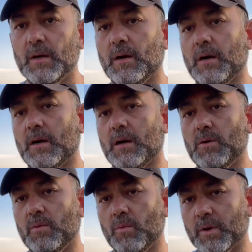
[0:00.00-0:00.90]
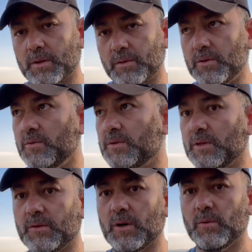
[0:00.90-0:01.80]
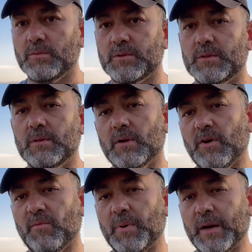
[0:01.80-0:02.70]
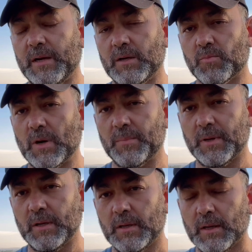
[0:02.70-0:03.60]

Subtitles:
What are the do's and the don'ts of buying a property?